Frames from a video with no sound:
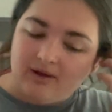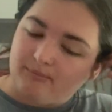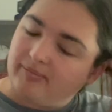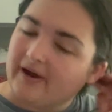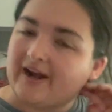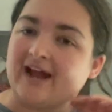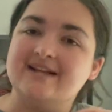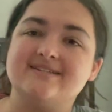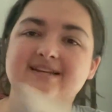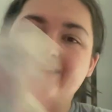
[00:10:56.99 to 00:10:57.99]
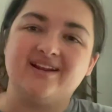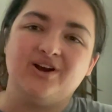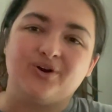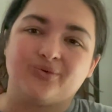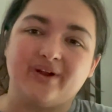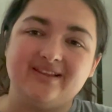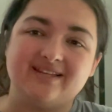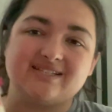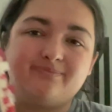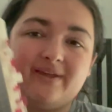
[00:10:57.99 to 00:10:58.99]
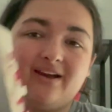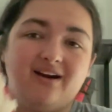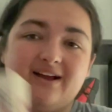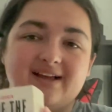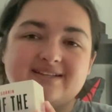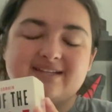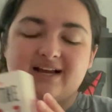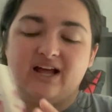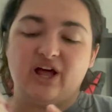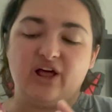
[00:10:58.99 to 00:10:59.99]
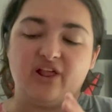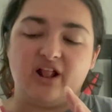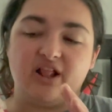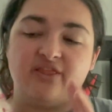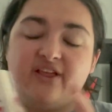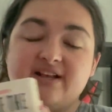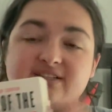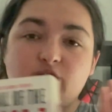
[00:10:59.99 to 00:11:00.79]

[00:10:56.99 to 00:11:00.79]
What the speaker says: But I did read this because this